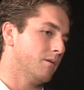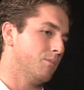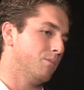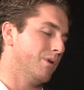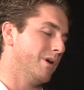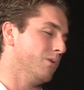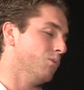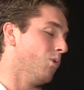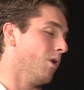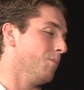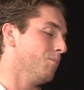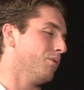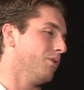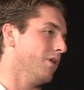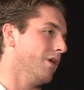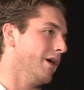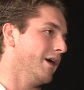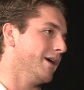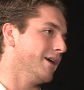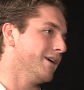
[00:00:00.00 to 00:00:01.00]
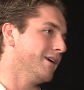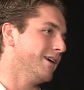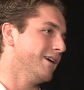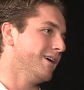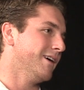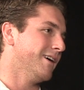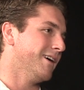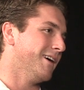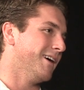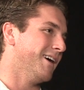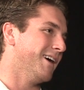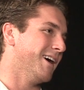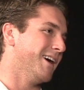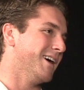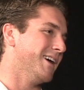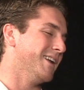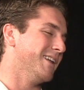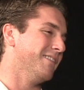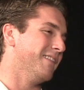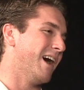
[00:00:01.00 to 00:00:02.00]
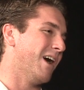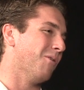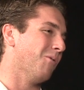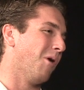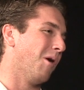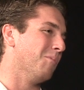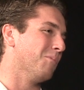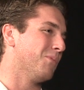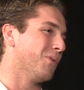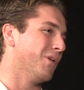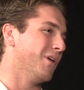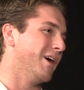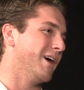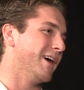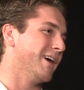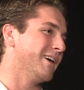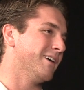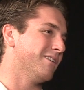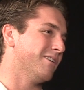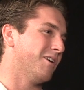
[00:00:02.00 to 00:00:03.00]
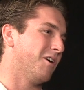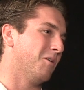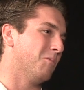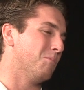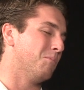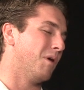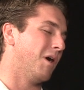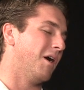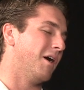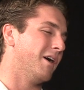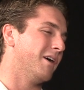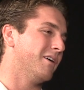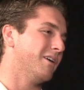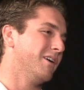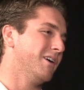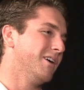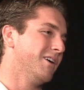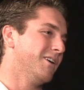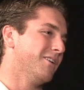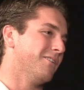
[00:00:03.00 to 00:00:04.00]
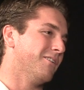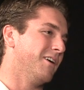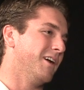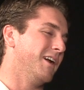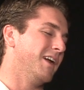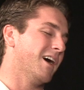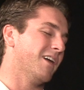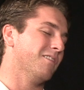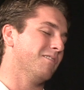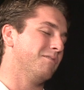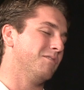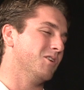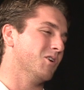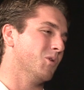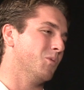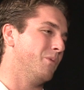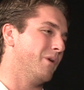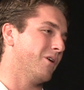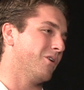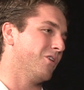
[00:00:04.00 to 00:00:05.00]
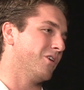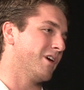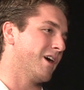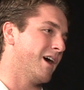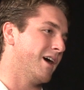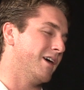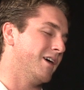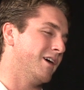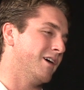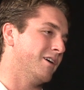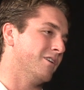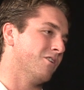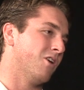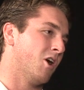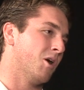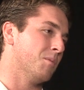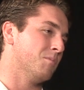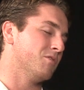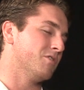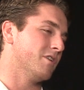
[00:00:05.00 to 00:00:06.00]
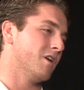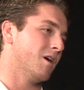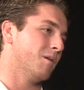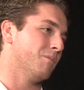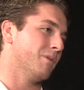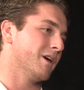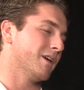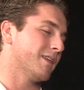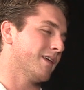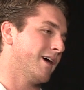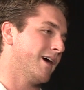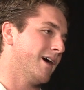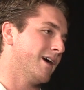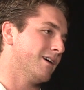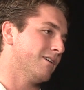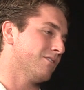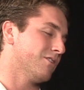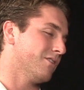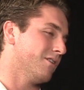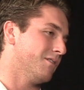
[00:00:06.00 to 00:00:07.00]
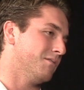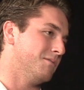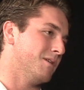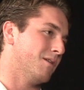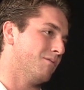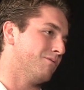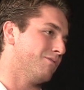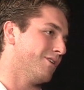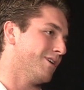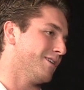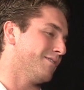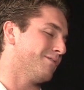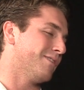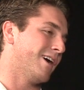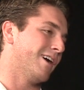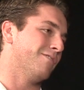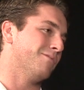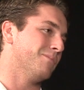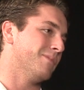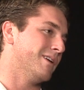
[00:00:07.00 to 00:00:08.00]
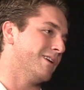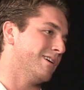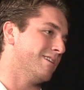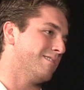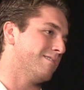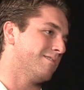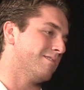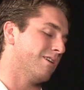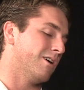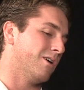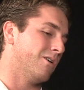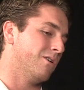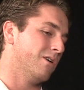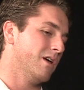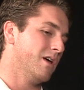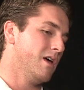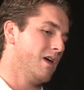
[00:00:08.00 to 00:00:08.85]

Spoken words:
Played one play, and in that one play on punt, ran down the field, barely got hit, and arms numb like that, numb for like 5 minutes. So